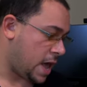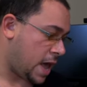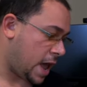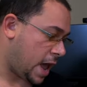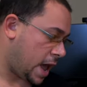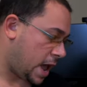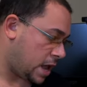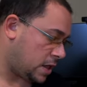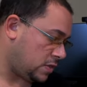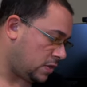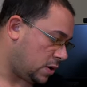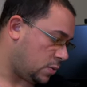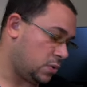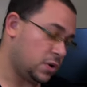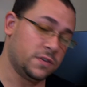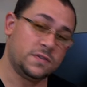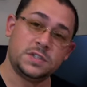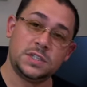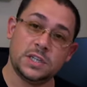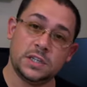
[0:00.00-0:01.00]
and they
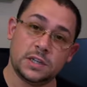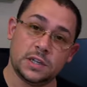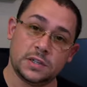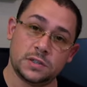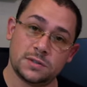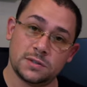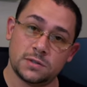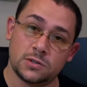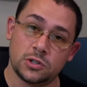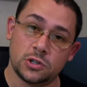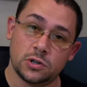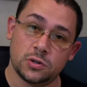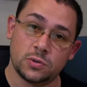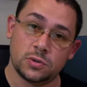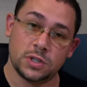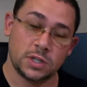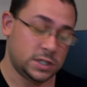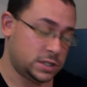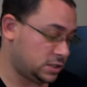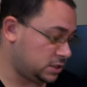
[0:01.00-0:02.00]
would have seen this. So
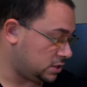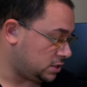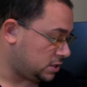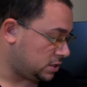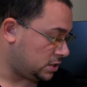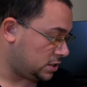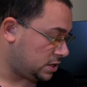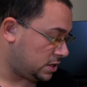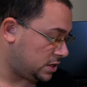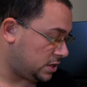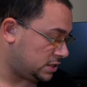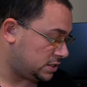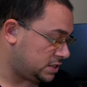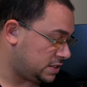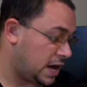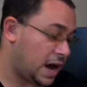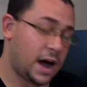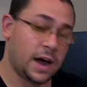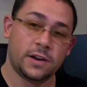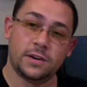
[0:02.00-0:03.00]
this is
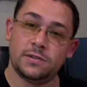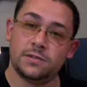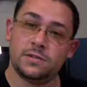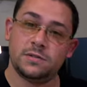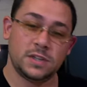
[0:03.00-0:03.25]
not,